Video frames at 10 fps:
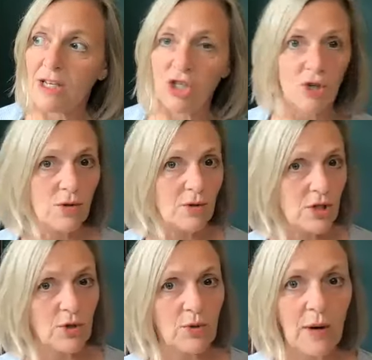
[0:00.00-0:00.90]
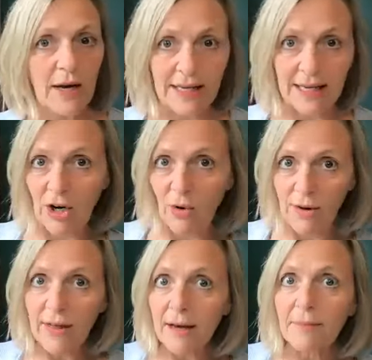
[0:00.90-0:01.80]
choose to
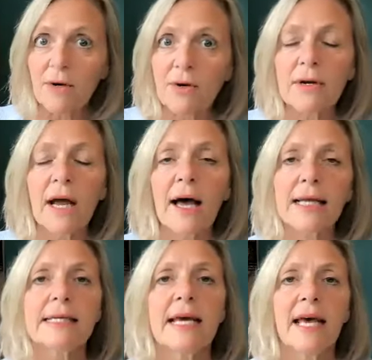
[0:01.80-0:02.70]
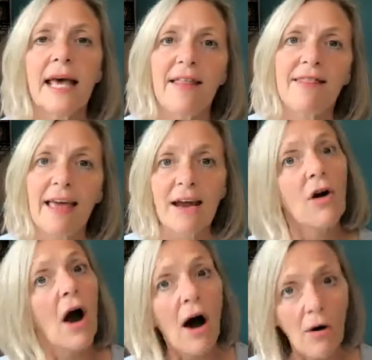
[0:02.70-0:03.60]
ignore them or not, they
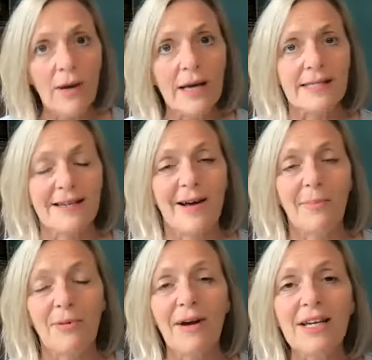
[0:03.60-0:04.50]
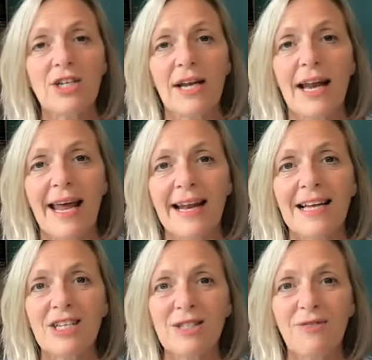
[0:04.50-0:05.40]
are always in operation. And
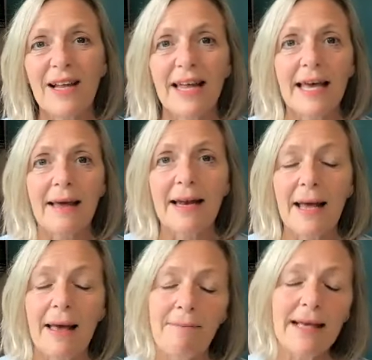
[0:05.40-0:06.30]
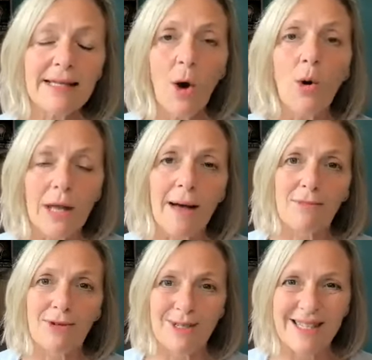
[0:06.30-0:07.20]
I just feel like it makes a whole
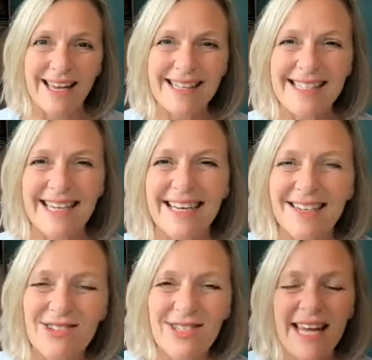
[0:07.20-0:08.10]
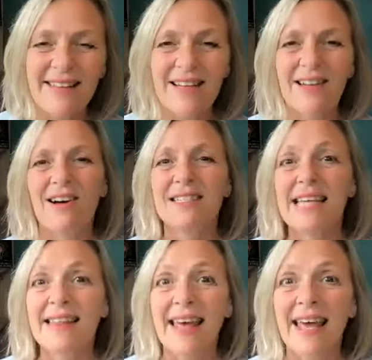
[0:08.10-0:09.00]
lot more sense to understand the laws
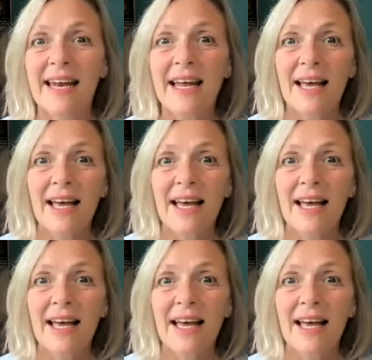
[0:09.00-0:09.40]
and then